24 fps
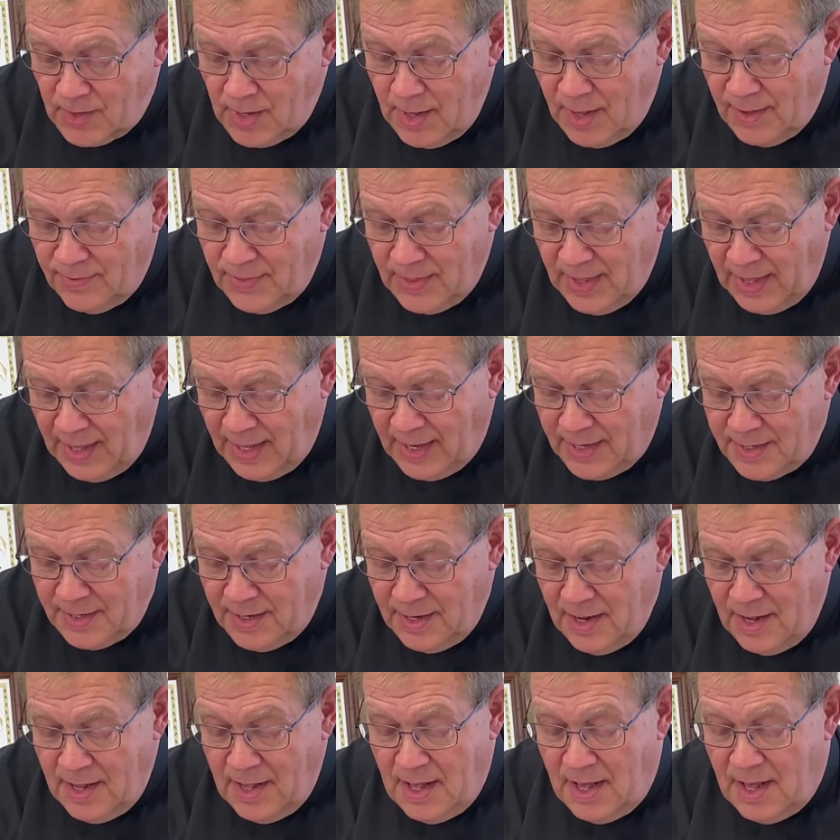and
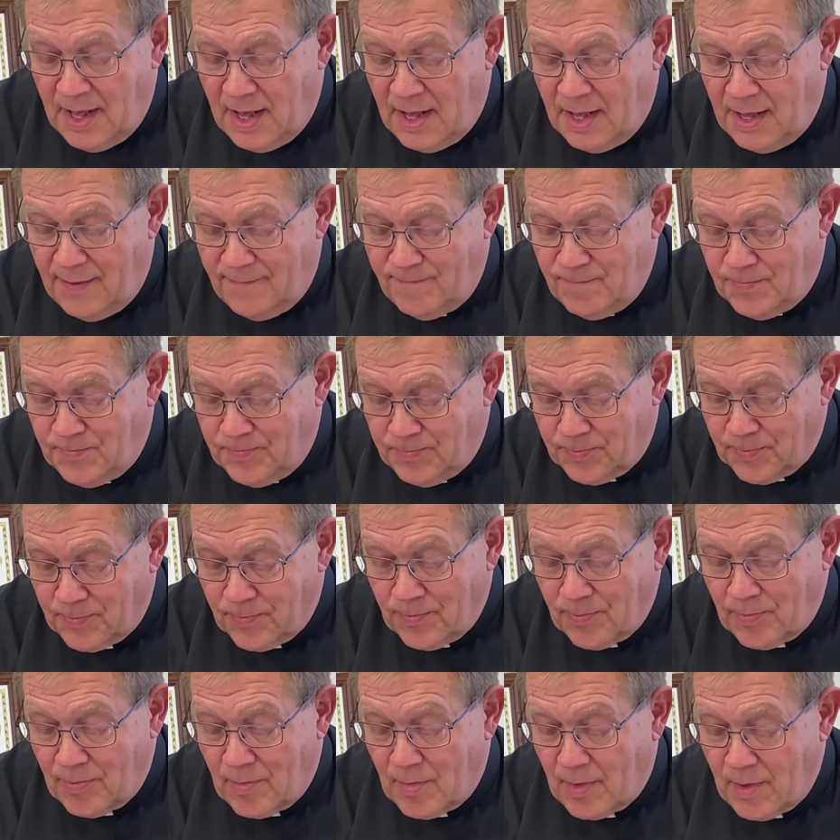then, um,
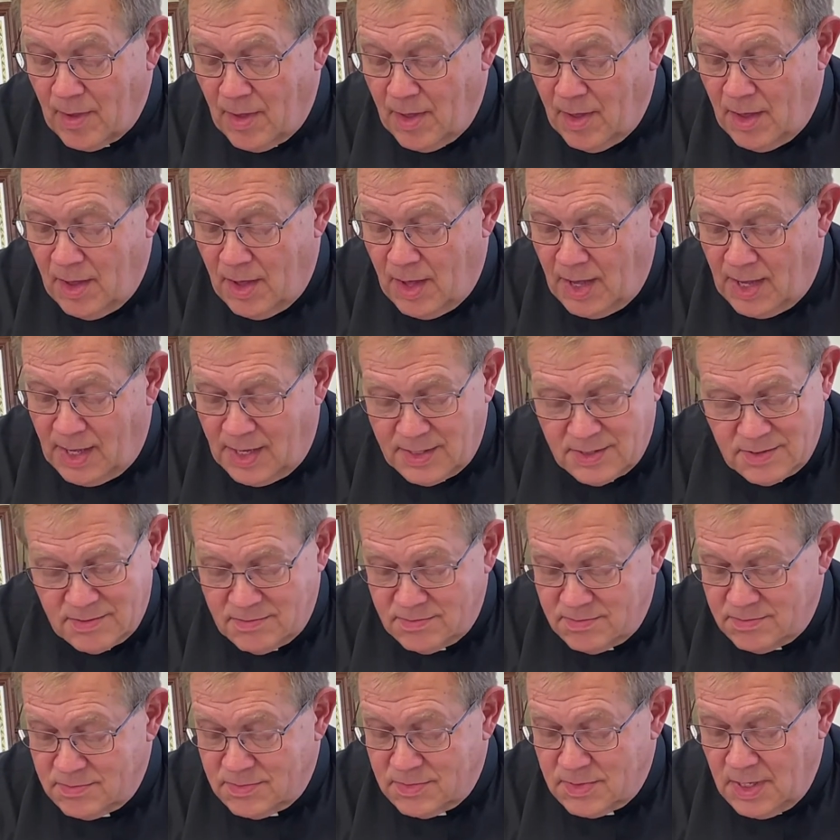uh,
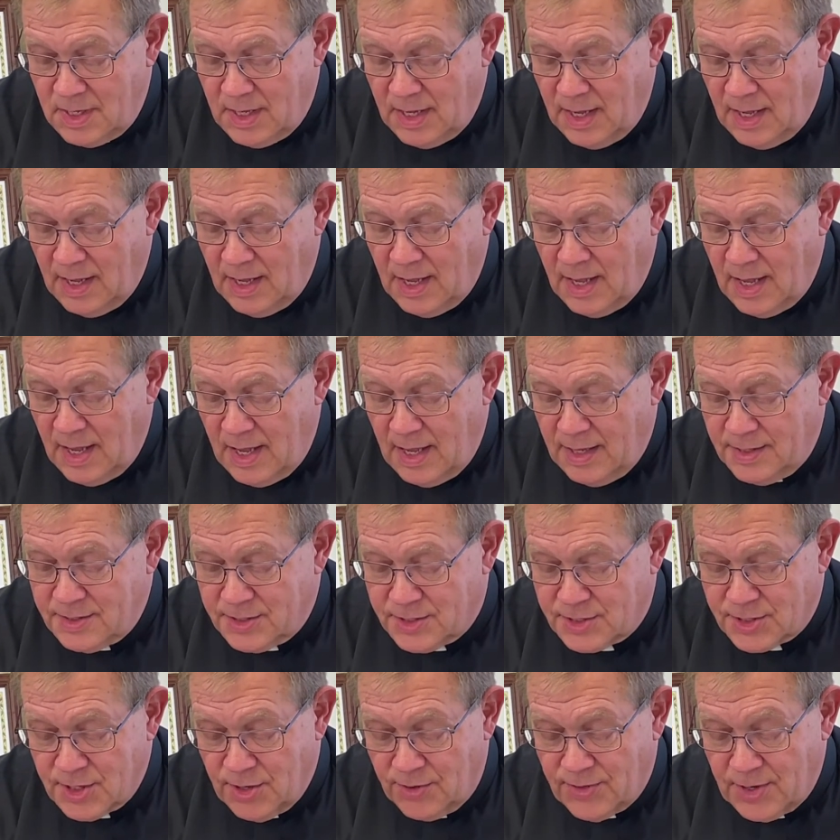and
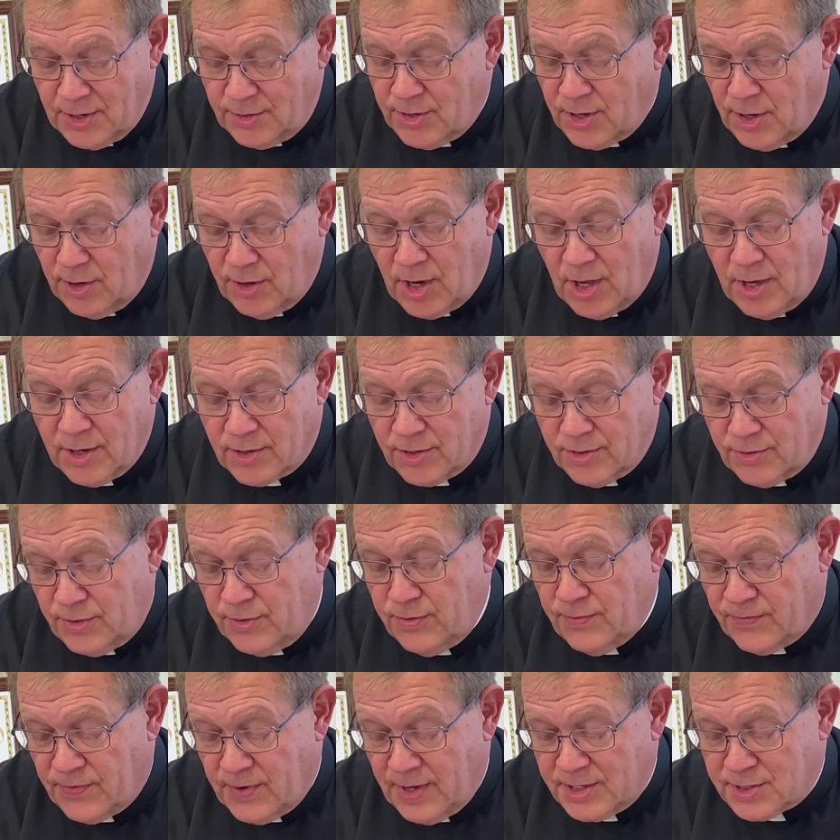so they're no longer
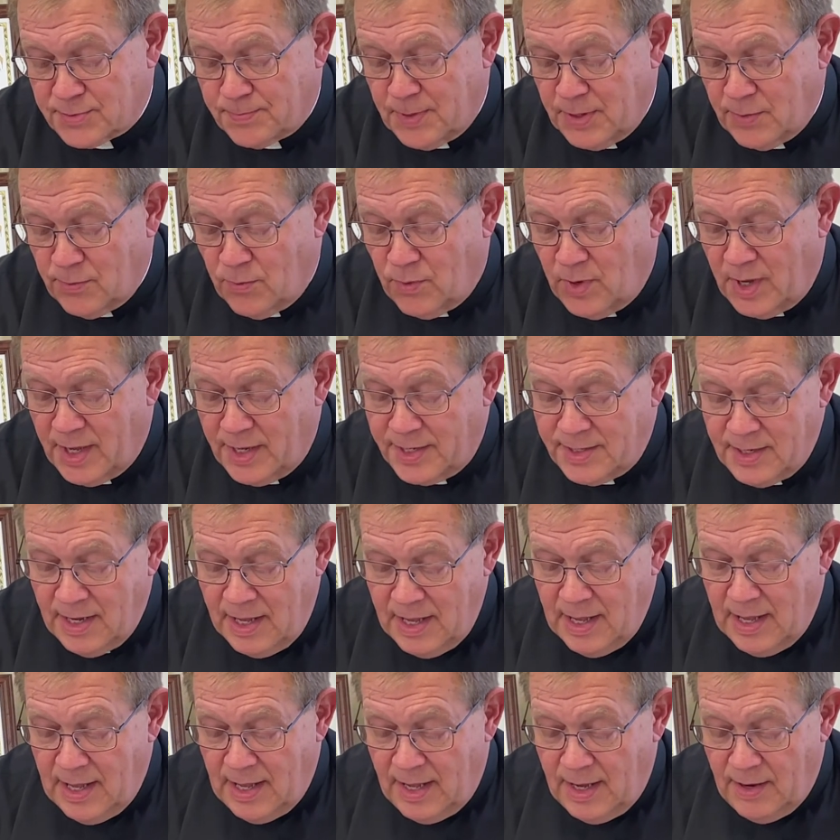two flesh but one.
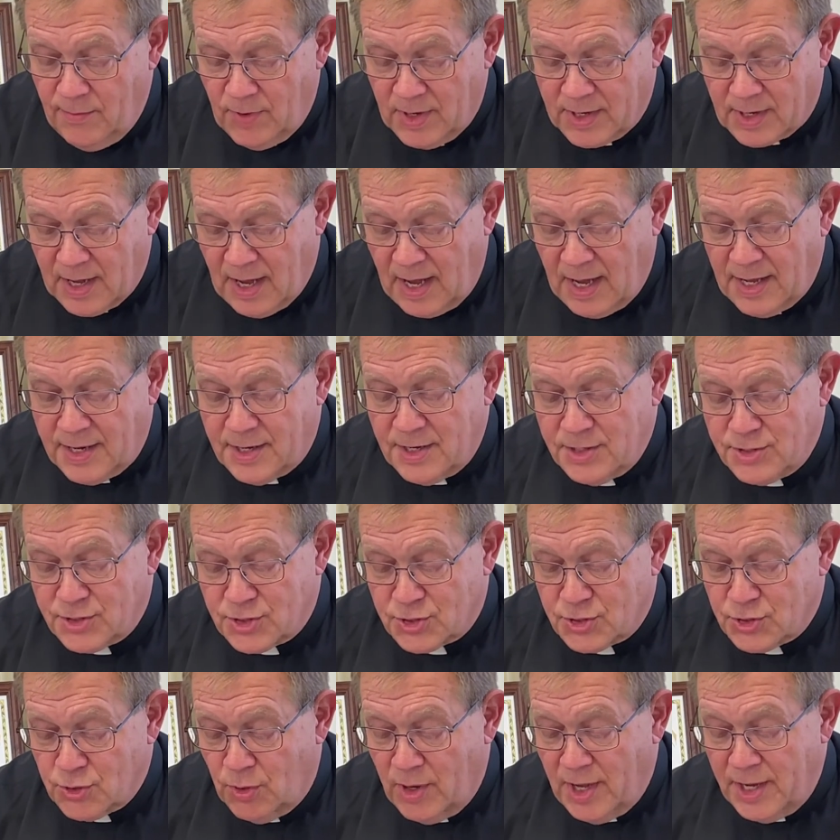Mm-hmm. And what God has
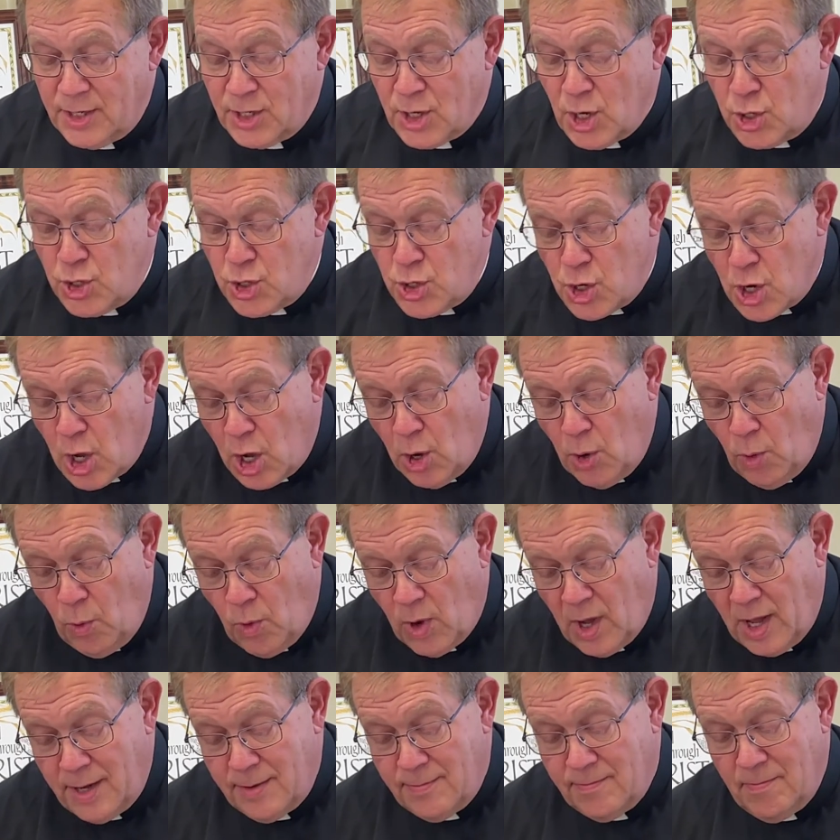joined, no
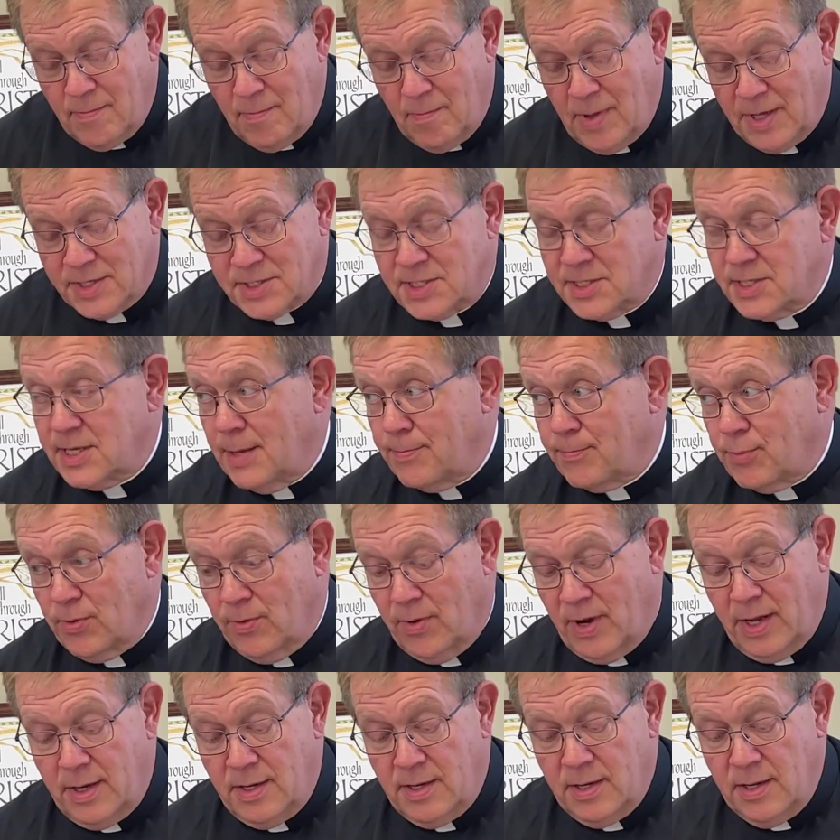one must
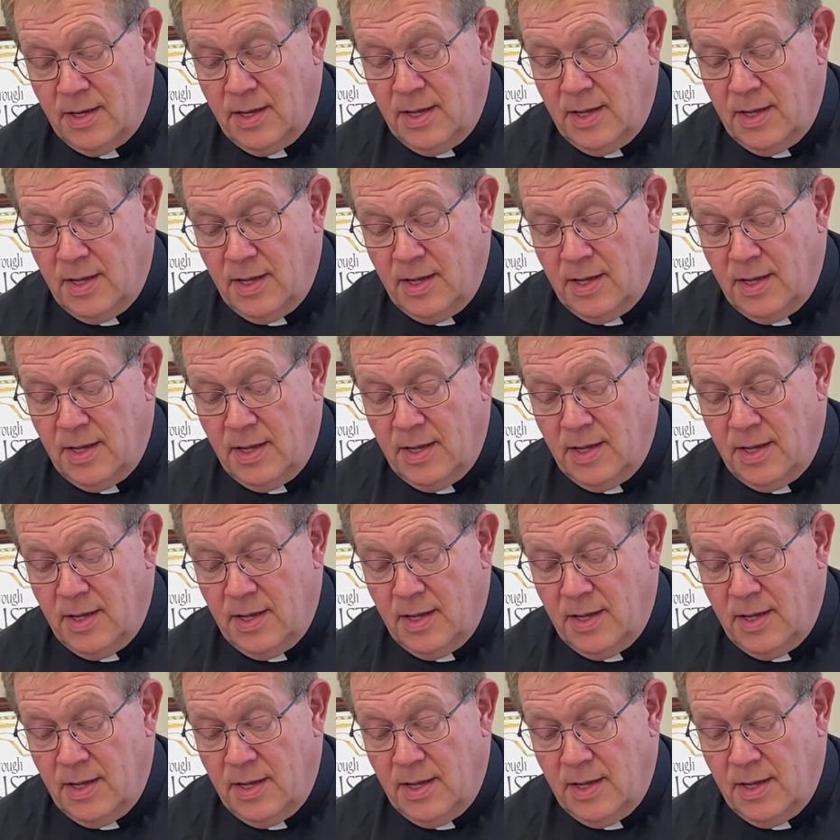separate.